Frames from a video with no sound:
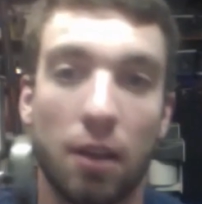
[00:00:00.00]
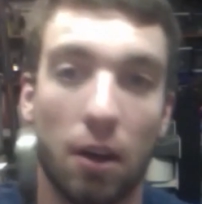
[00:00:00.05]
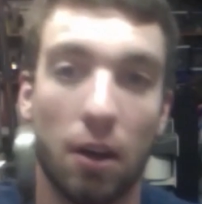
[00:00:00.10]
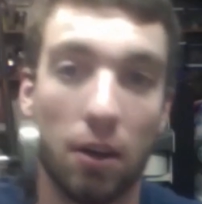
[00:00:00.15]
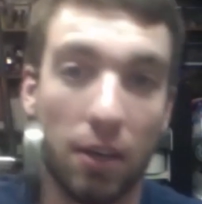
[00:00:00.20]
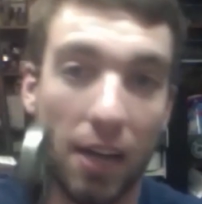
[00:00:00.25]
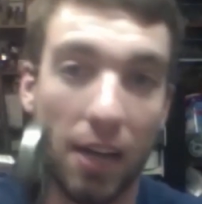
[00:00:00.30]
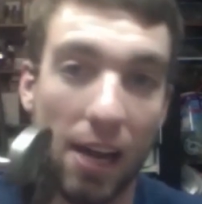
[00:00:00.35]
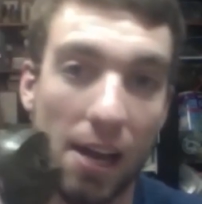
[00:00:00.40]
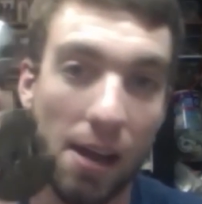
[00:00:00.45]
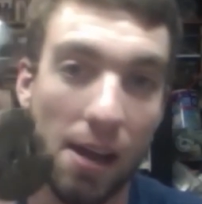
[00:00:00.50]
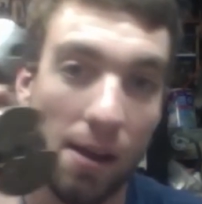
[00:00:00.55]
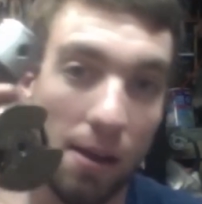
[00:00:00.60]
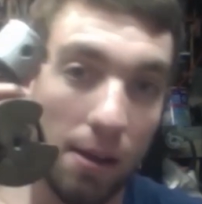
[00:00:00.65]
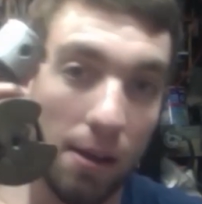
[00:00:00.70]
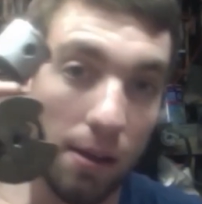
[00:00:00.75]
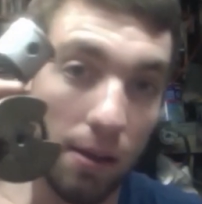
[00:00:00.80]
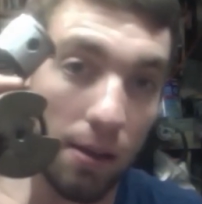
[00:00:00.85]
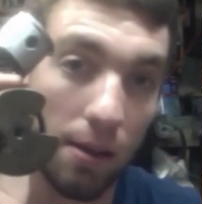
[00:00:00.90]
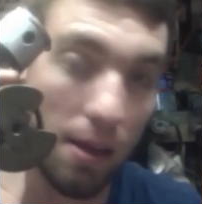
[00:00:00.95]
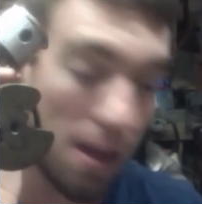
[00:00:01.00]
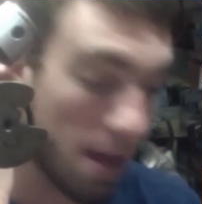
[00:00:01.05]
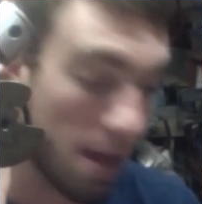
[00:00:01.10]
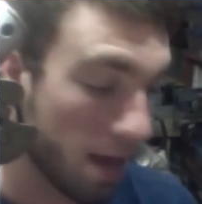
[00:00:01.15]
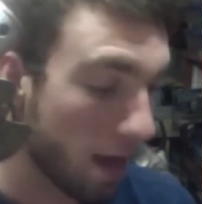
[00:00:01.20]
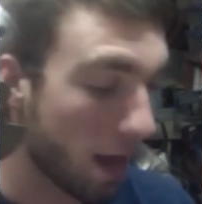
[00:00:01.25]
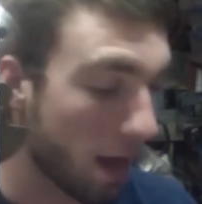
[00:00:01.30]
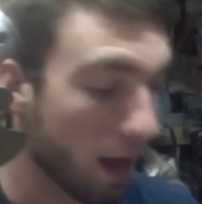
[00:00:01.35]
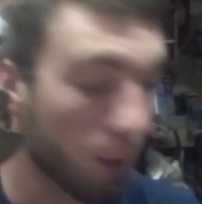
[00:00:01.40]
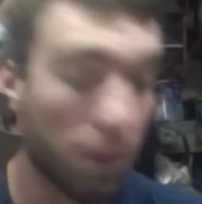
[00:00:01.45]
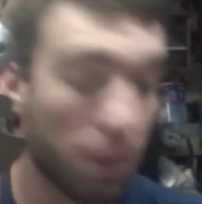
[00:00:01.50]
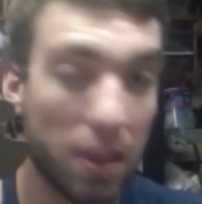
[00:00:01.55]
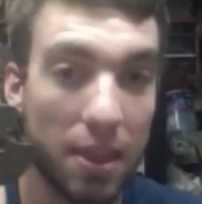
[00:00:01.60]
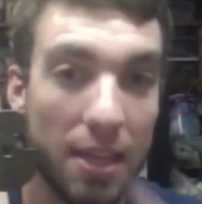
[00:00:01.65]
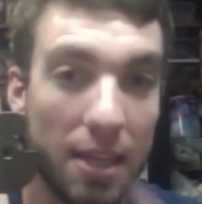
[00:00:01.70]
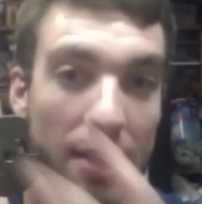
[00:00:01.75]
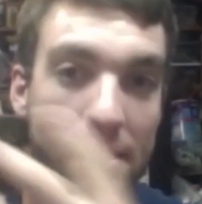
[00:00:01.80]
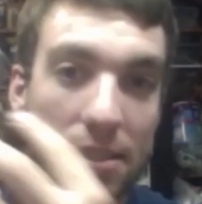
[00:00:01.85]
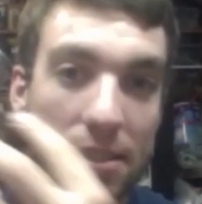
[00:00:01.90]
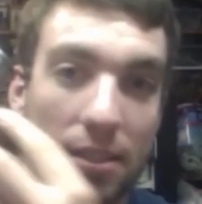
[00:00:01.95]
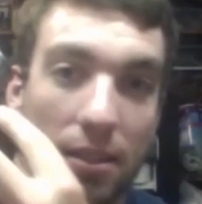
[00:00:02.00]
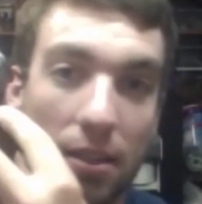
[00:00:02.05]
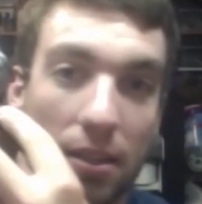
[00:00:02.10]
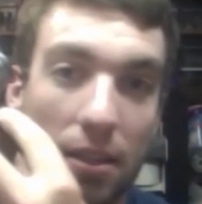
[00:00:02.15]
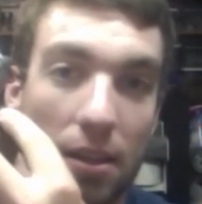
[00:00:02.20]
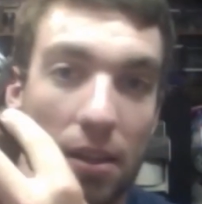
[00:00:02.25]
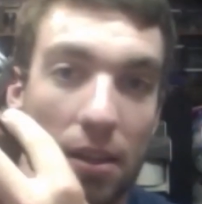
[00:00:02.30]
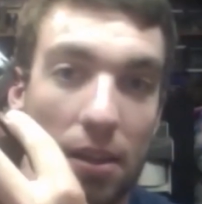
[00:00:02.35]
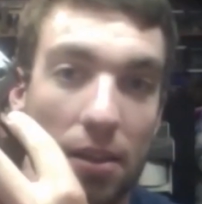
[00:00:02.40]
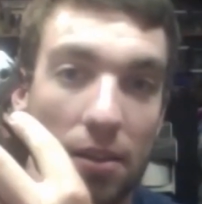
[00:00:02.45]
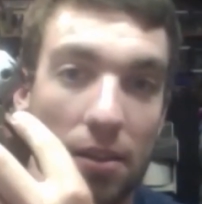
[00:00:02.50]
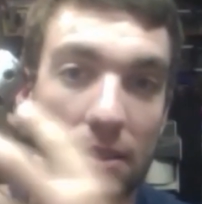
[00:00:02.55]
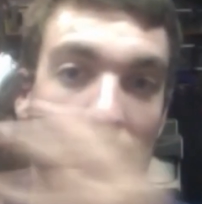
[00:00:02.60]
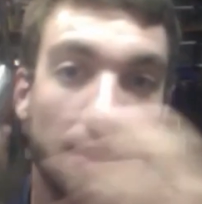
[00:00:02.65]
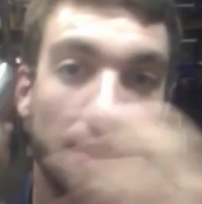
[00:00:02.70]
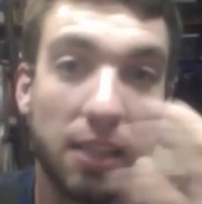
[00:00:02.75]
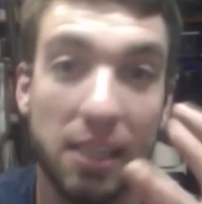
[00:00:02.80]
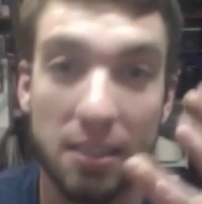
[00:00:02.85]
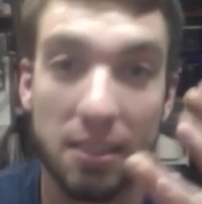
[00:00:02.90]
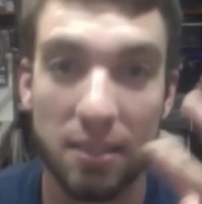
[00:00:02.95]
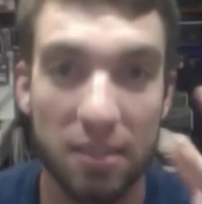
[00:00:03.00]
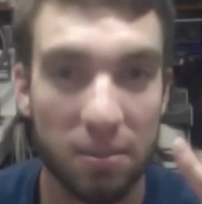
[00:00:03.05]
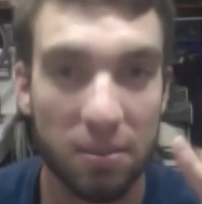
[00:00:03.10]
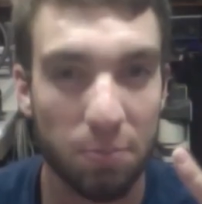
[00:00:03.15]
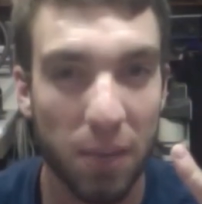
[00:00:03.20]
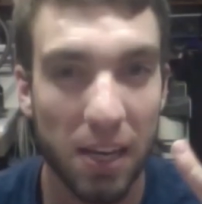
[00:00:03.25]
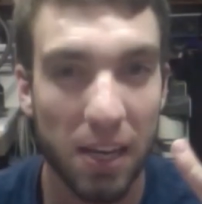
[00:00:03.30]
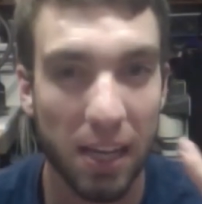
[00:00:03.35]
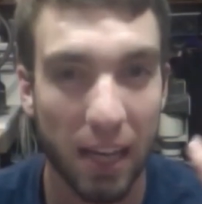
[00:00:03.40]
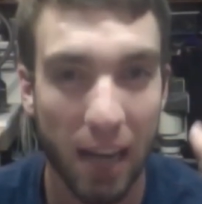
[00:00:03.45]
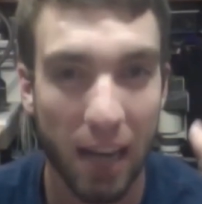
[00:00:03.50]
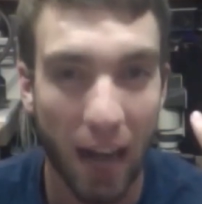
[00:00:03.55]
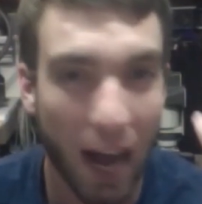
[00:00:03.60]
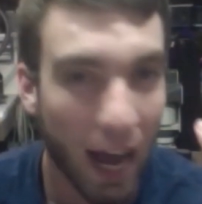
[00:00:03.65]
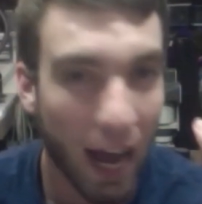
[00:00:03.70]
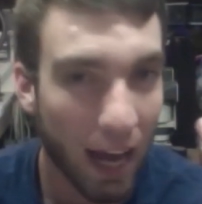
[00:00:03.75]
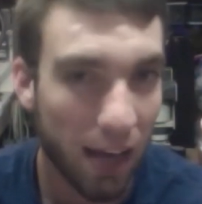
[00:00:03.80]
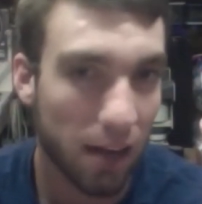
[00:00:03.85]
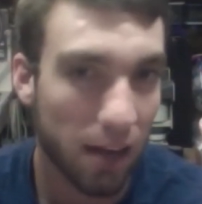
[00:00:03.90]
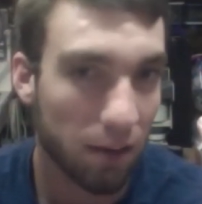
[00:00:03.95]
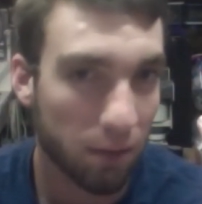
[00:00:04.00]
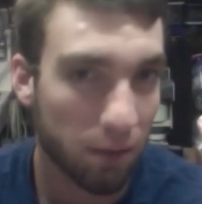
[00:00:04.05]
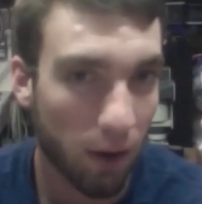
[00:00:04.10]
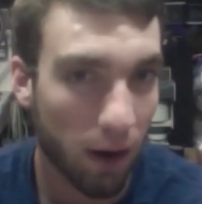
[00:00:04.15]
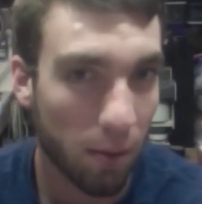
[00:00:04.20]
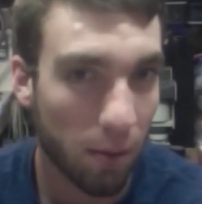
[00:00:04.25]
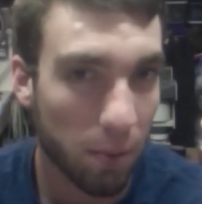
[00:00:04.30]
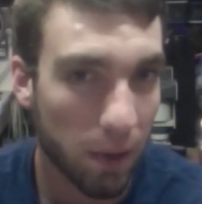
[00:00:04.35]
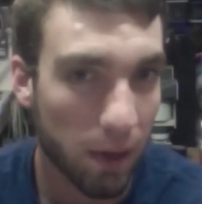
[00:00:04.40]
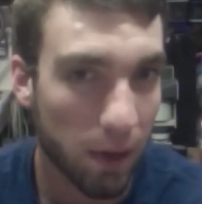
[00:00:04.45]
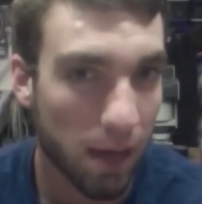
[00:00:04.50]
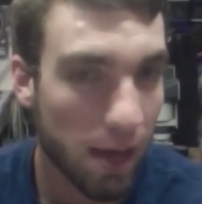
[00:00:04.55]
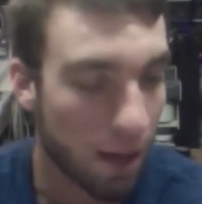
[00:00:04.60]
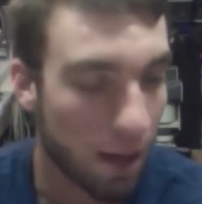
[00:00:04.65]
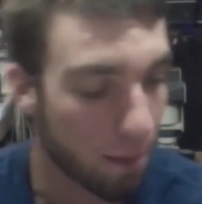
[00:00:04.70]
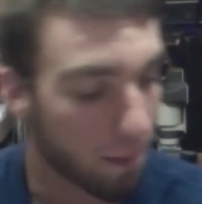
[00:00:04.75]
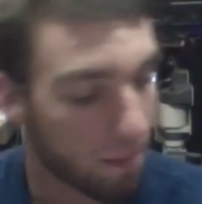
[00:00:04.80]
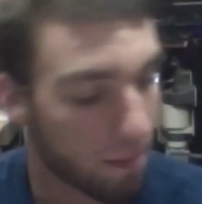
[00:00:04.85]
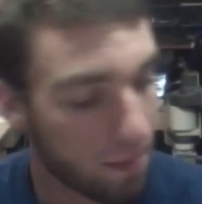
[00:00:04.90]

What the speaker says: Okay? And when this gets spinning at a high enough RPM,